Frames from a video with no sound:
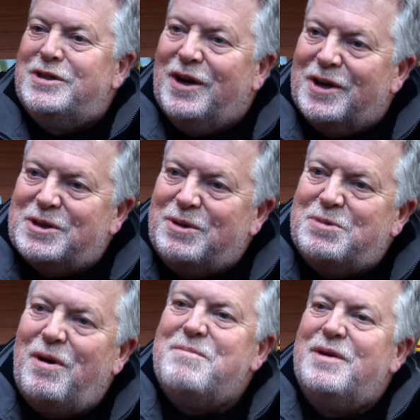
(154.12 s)
task,
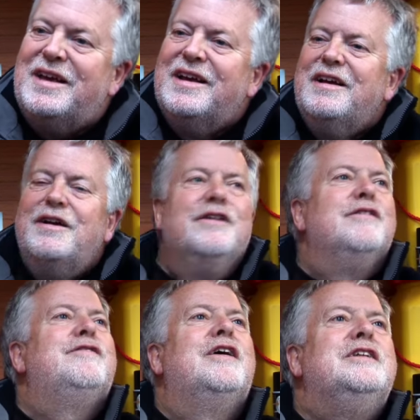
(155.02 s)
which might be
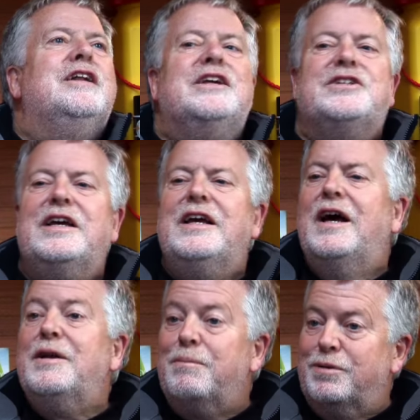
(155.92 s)
find an essay
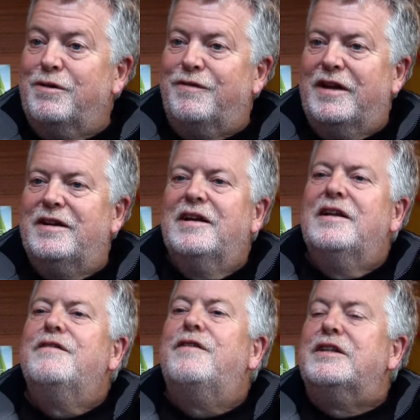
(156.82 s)
and improve it,
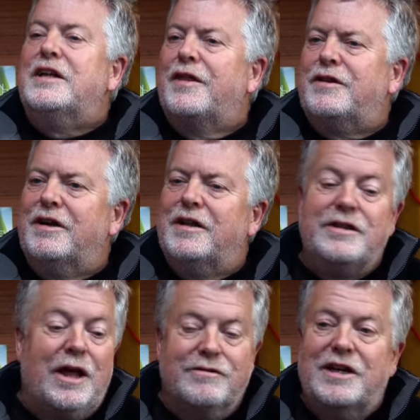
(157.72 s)
find another
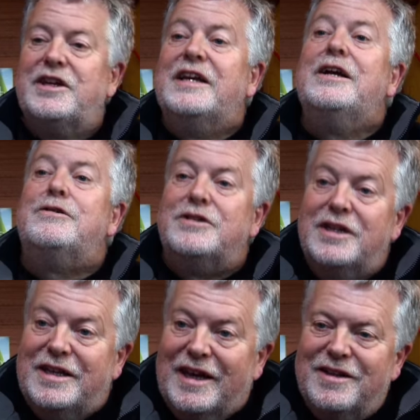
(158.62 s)
another essay and
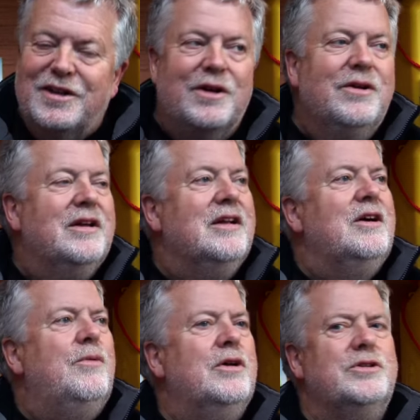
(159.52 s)
critique it. You know,
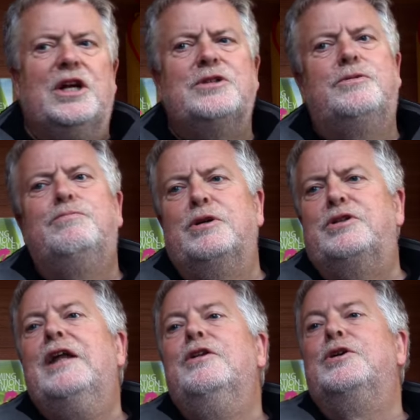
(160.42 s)
we'll just
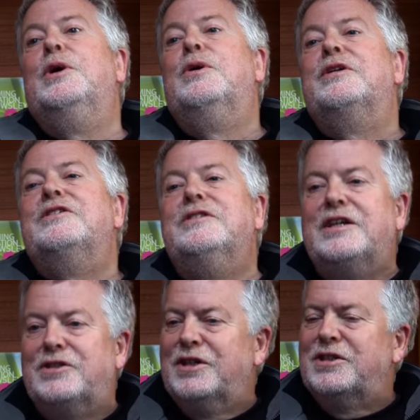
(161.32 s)
pretend that Google doesn't
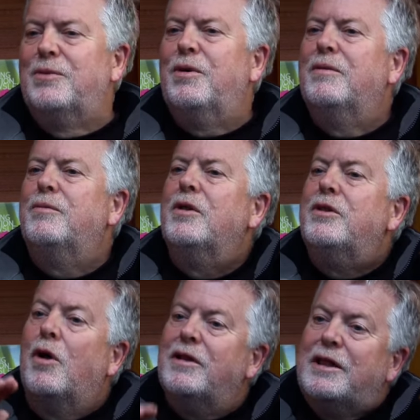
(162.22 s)
exist, and we'll we'll
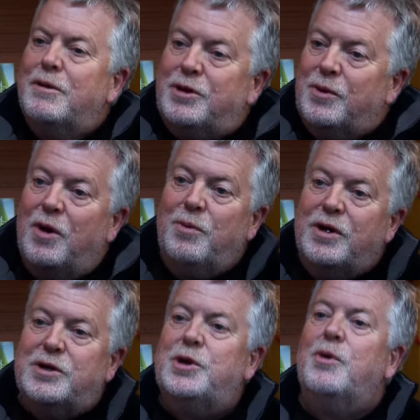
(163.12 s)
not let them do
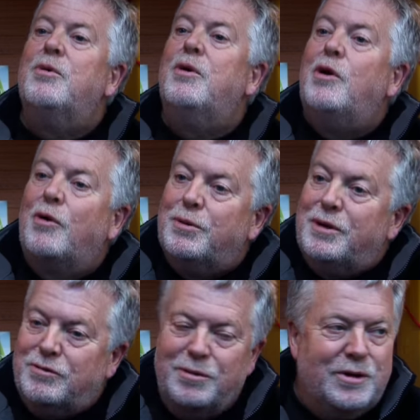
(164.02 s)
homework at all, and we'll lock them
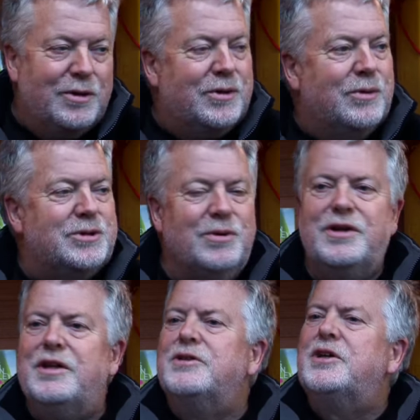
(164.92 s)
in a room to do
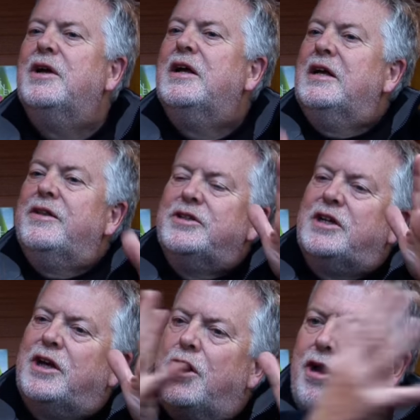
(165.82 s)
coursework. You know, so there's
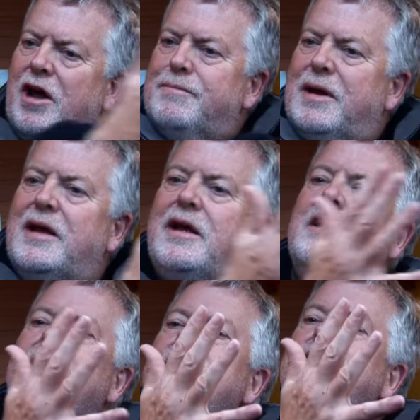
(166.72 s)
a kind of nightmare
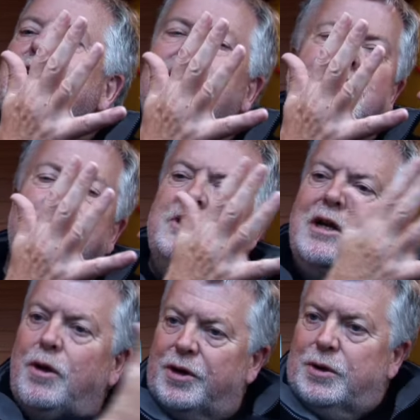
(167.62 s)
scenario we
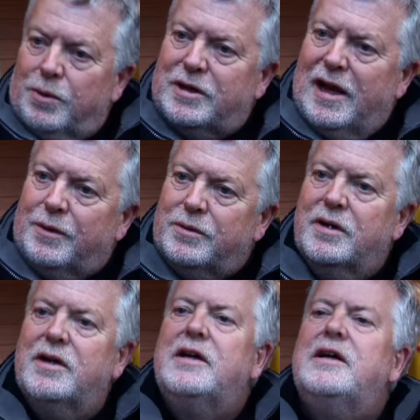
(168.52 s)
should lock it all down,
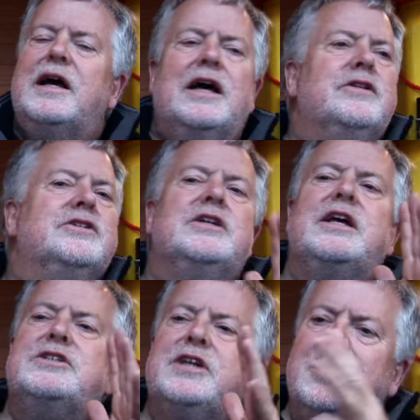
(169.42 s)
and there's an
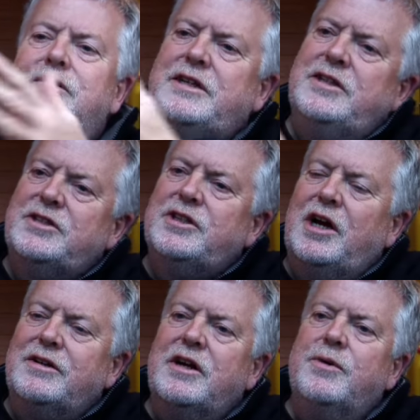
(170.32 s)
exhilarating
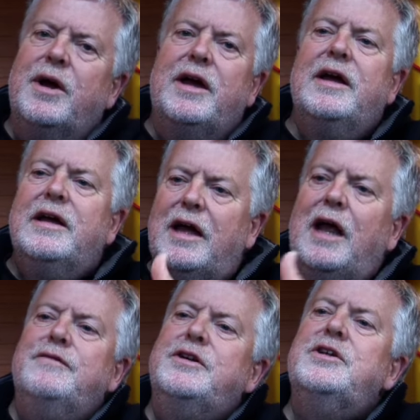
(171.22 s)
scenario where
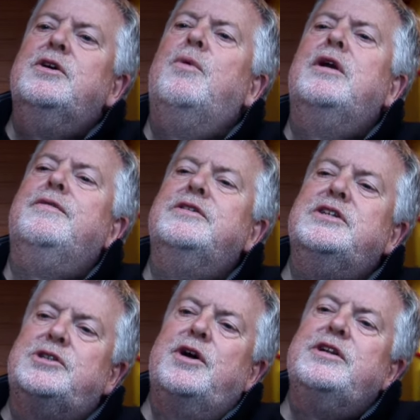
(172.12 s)
every single one of us
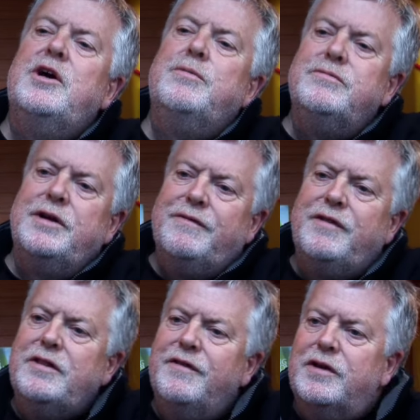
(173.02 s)
is trying to help
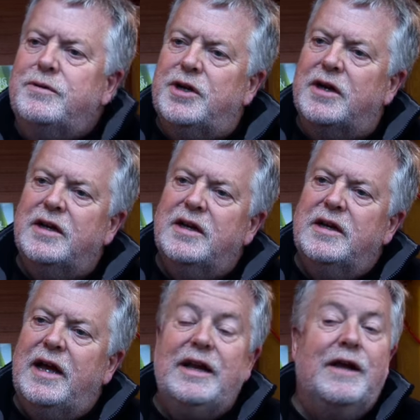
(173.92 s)
reinvent the future,
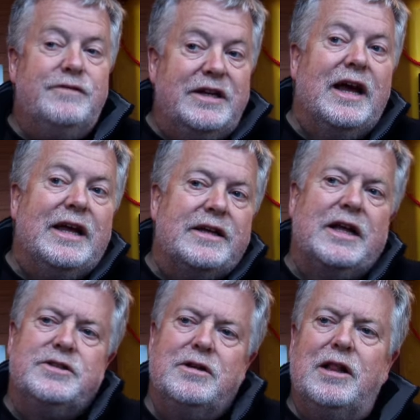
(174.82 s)
and every day it
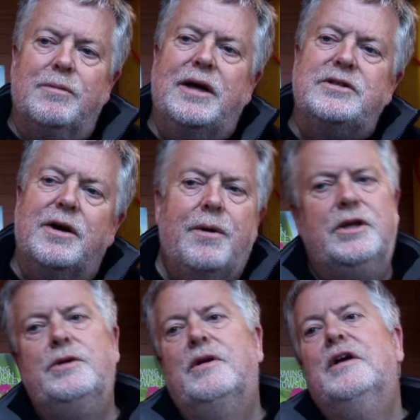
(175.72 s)
gets a little better. And
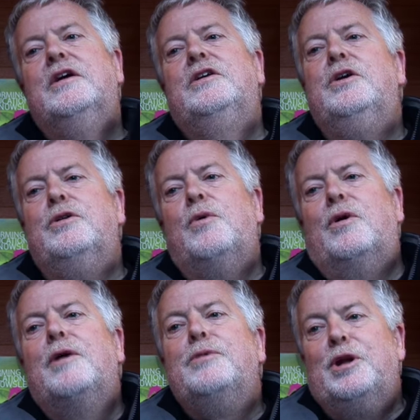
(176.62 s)
you you know
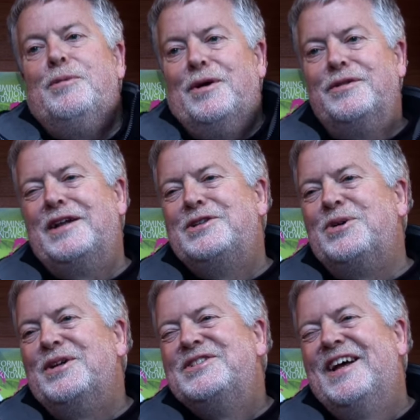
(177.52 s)
where I'm going to be on that
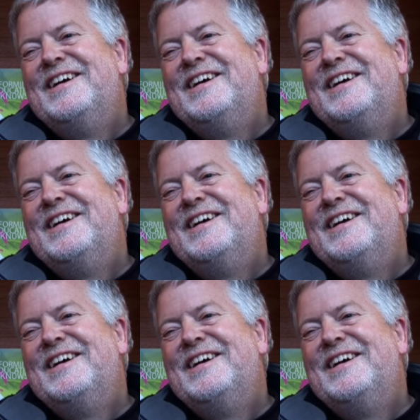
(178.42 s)
choice.